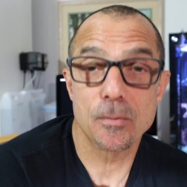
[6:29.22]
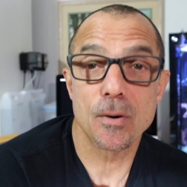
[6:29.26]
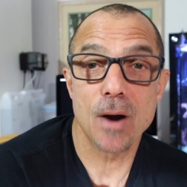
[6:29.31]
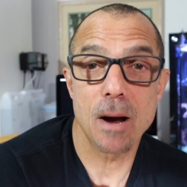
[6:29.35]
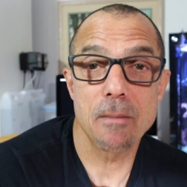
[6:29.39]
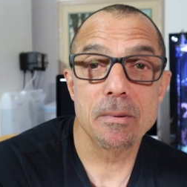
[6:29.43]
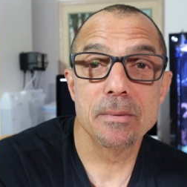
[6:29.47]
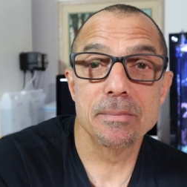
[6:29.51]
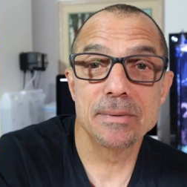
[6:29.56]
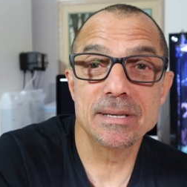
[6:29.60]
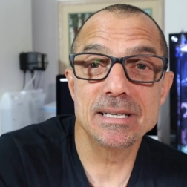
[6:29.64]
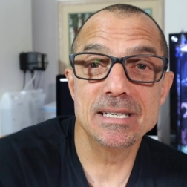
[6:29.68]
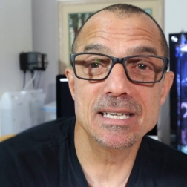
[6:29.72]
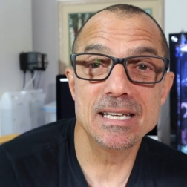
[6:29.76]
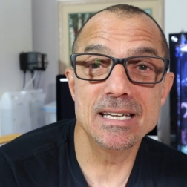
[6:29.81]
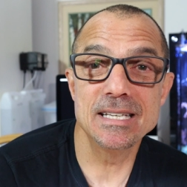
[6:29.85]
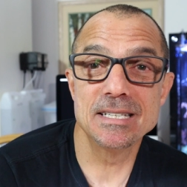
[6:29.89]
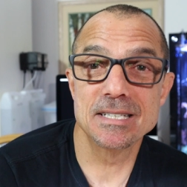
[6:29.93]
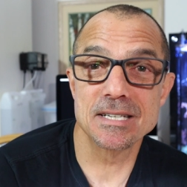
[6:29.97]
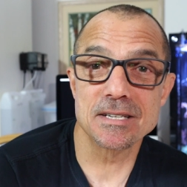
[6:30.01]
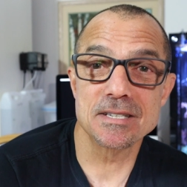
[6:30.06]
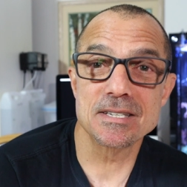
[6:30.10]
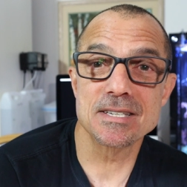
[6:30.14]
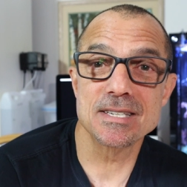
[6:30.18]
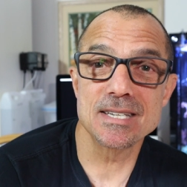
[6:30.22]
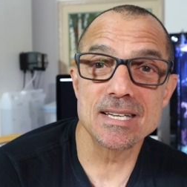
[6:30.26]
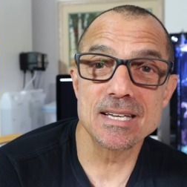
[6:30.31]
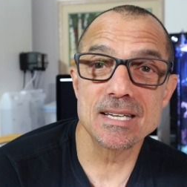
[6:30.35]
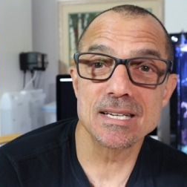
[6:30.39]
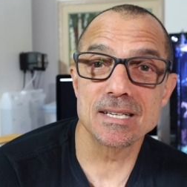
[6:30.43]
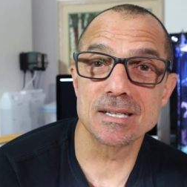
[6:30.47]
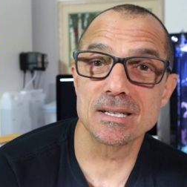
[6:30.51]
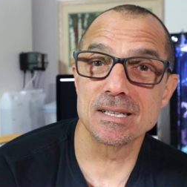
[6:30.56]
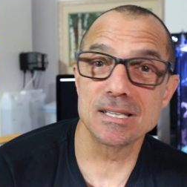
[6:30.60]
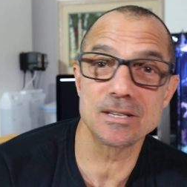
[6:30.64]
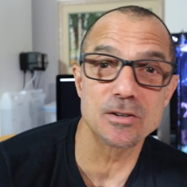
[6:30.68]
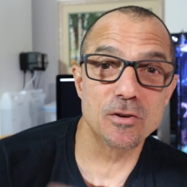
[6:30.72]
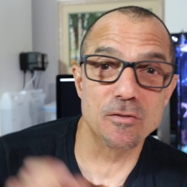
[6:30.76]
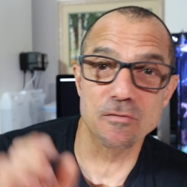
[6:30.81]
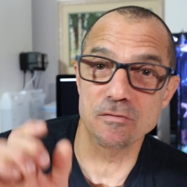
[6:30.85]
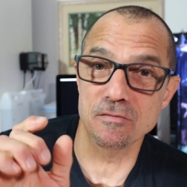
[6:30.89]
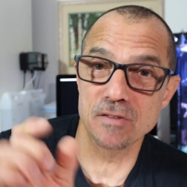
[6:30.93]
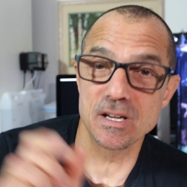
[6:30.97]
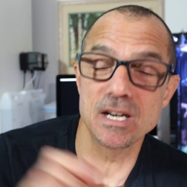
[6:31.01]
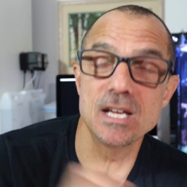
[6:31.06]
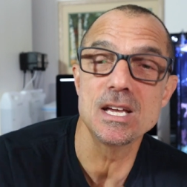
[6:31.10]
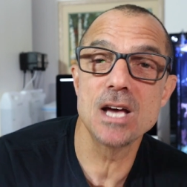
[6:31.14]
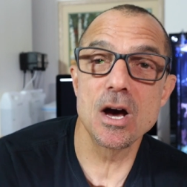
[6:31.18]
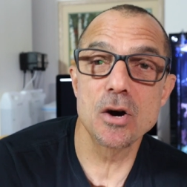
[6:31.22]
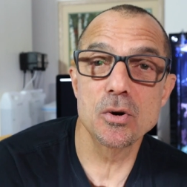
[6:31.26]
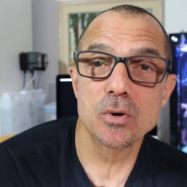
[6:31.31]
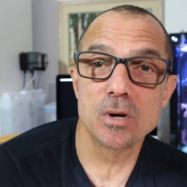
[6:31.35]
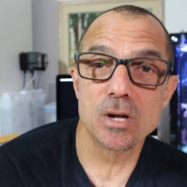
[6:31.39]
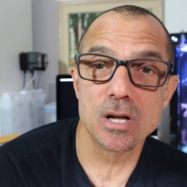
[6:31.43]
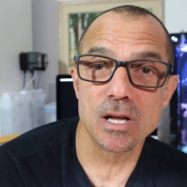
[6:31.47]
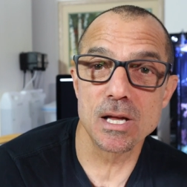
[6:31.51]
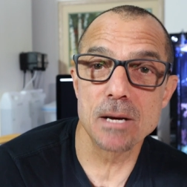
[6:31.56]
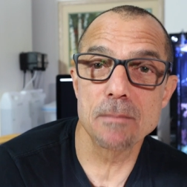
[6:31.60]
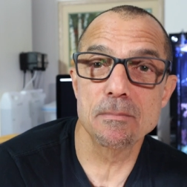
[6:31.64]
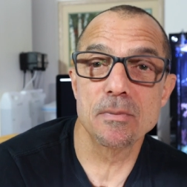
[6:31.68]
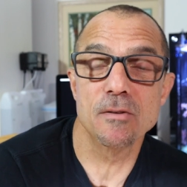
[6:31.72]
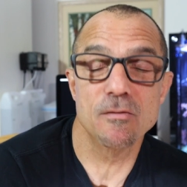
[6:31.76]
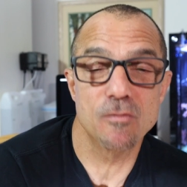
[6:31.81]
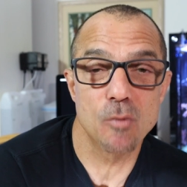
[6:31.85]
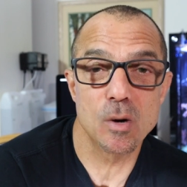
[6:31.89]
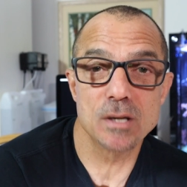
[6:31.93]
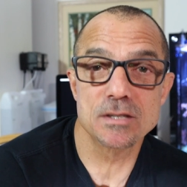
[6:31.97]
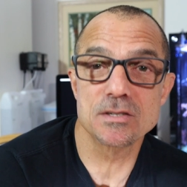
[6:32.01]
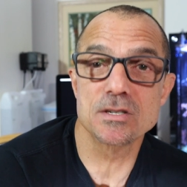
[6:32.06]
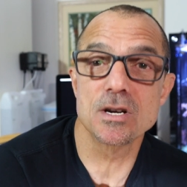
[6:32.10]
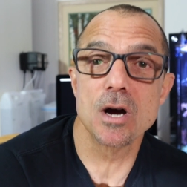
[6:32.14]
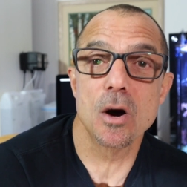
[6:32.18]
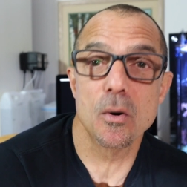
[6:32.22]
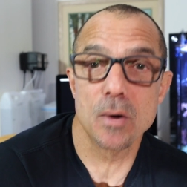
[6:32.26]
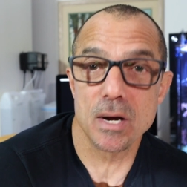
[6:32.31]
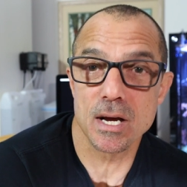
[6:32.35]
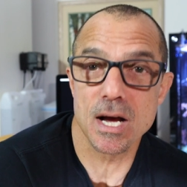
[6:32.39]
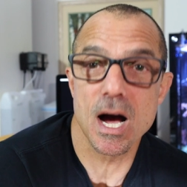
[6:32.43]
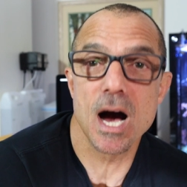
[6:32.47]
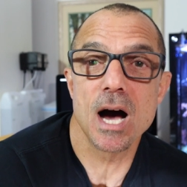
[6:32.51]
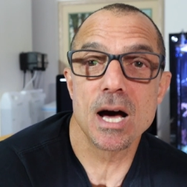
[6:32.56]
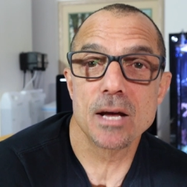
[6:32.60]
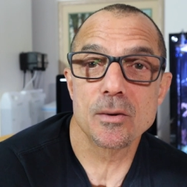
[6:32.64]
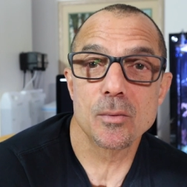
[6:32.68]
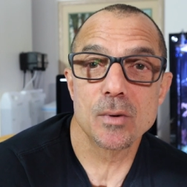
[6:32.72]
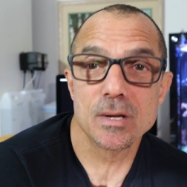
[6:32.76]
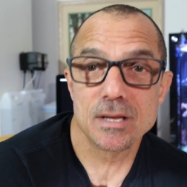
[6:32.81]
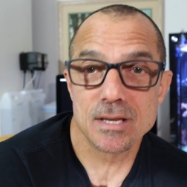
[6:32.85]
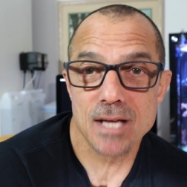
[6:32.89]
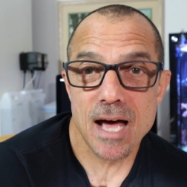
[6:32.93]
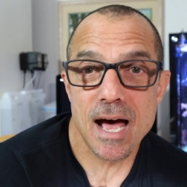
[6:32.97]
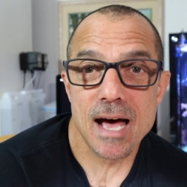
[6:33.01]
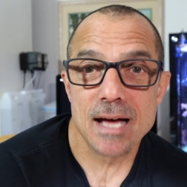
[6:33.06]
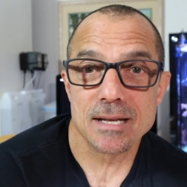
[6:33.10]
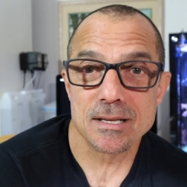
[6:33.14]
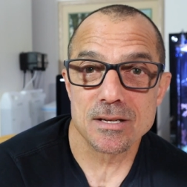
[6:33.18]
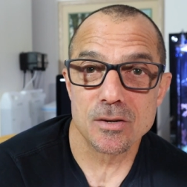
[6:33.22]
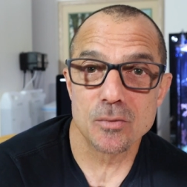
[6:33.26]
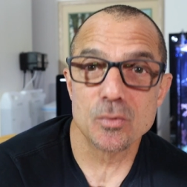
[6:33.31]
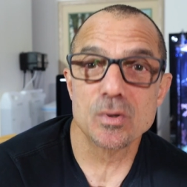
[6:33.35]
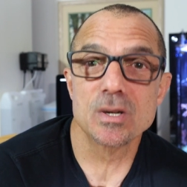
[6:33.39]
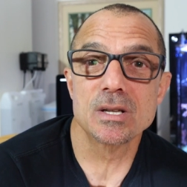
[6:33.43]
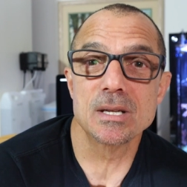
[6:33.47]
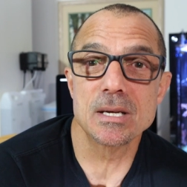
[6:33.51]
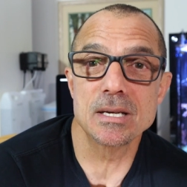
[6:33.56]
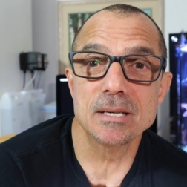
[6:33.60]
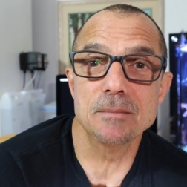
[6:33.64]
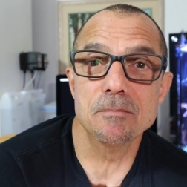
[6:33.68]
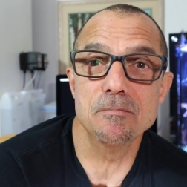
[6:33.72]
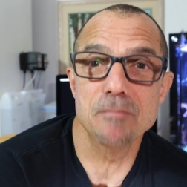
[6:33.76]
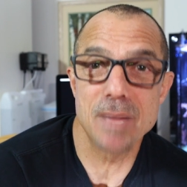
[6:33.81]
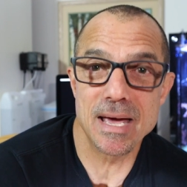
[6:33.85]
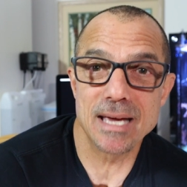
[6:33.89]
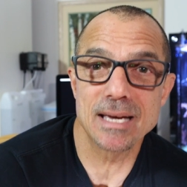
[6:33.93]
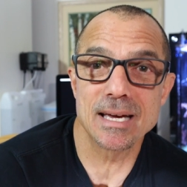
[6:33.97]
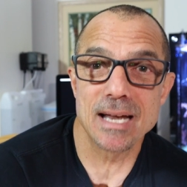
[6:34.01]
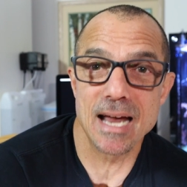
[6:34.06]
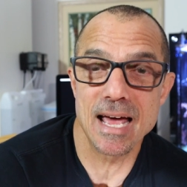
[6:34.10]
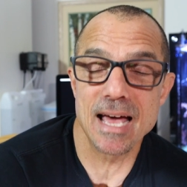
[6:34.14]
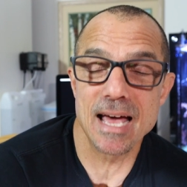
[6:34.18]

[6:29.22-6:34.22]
probably need to see a little video clip of what's going on with that to really make an